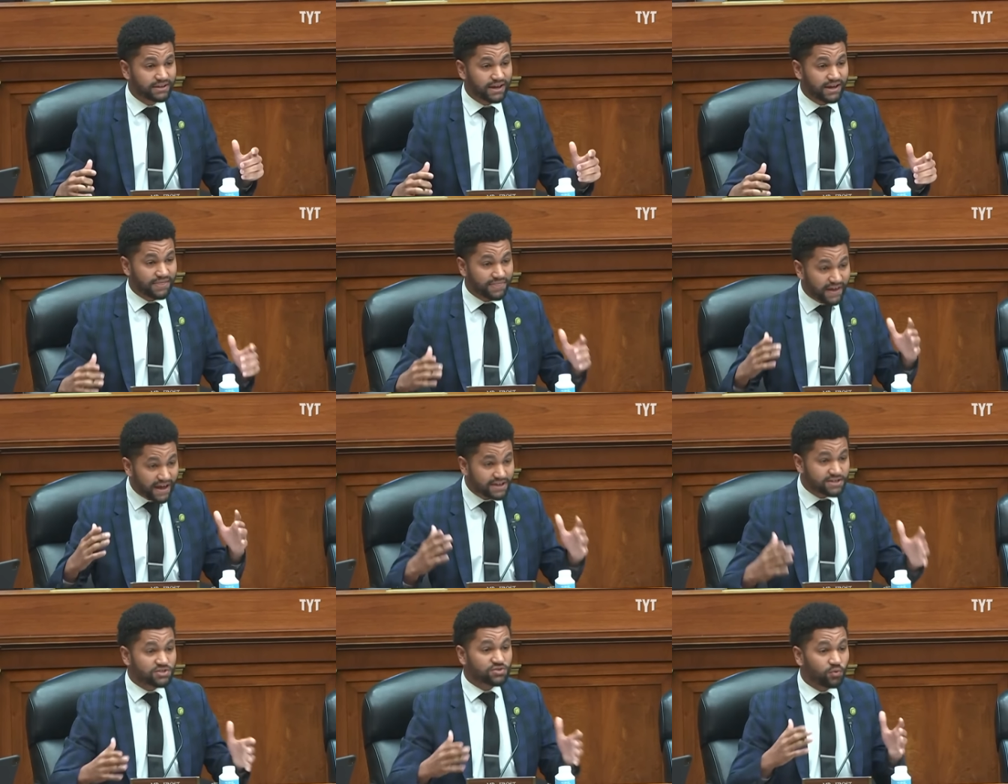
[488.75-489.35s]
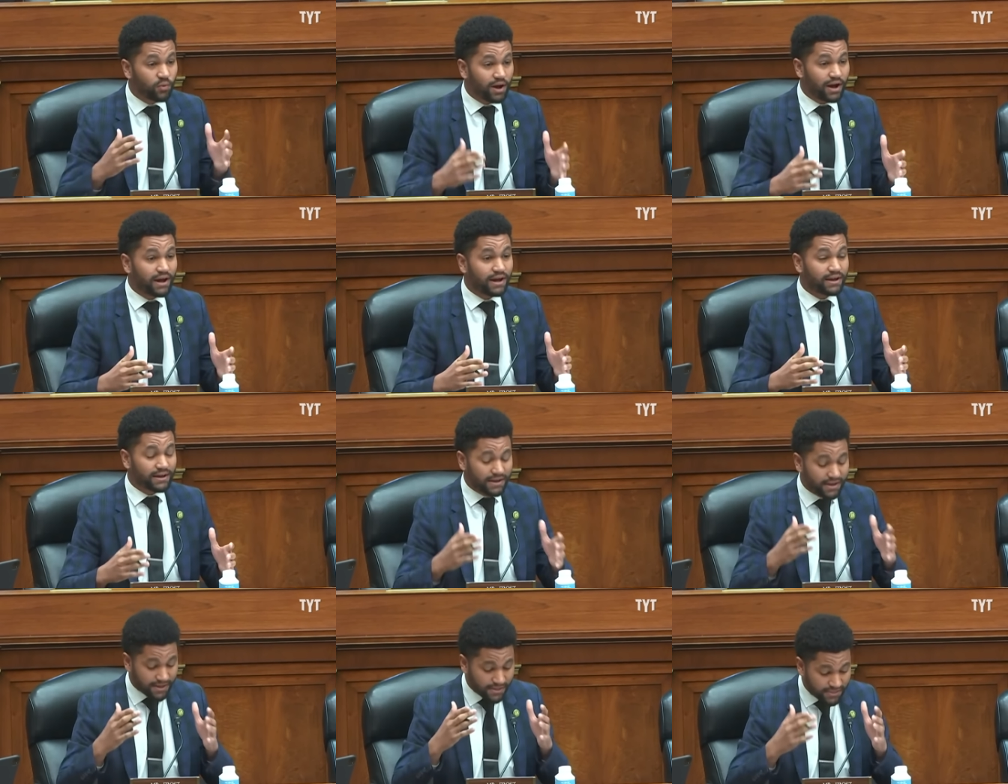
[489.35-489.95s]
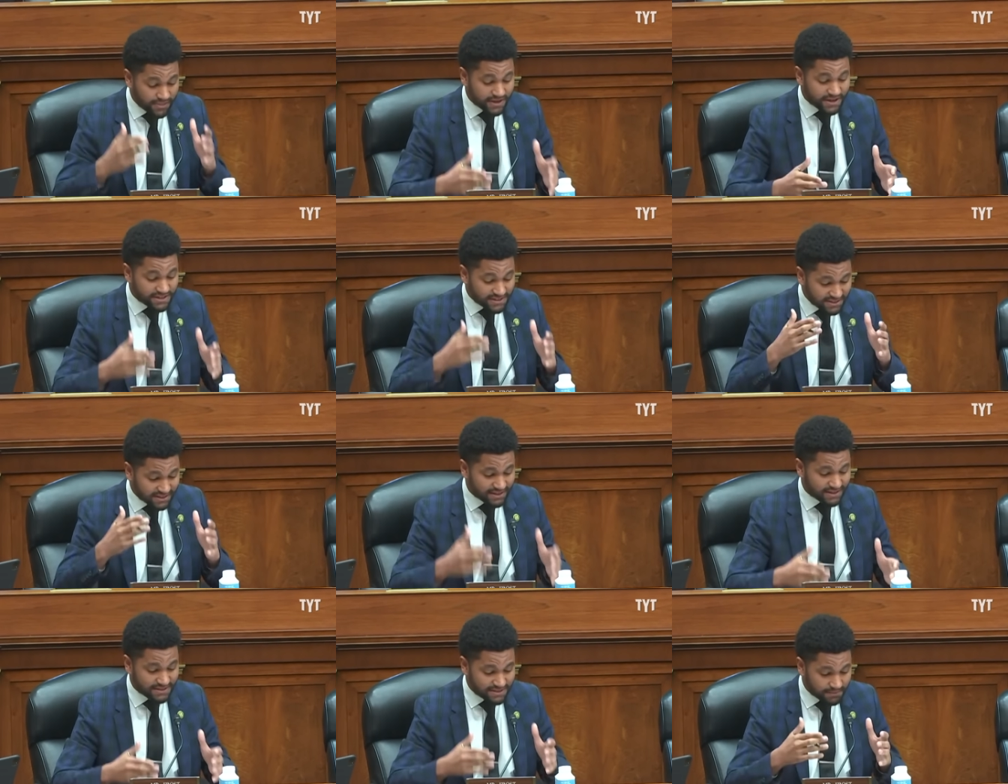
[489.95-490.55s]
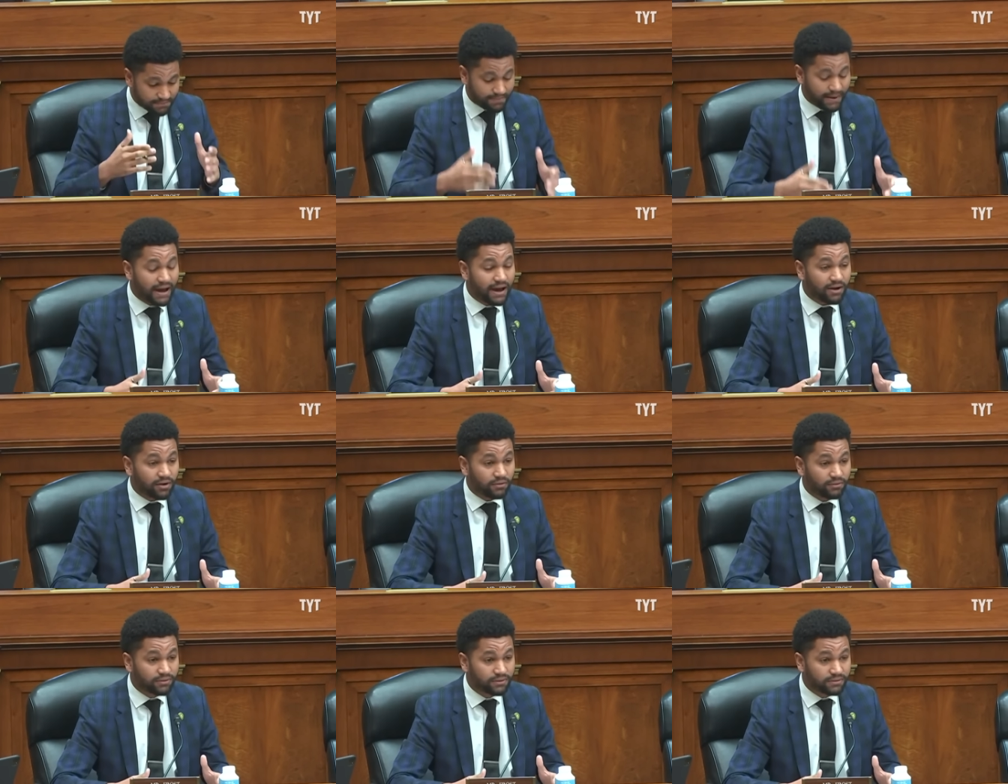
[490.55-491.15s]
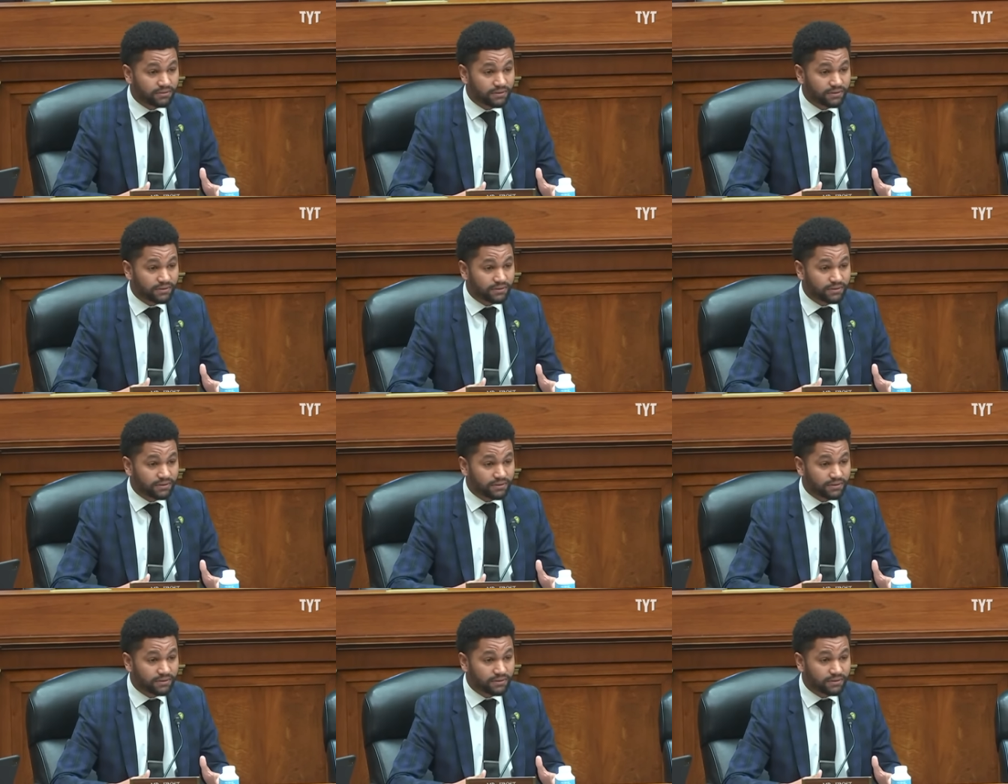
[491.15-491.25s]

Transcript: And that's why this is about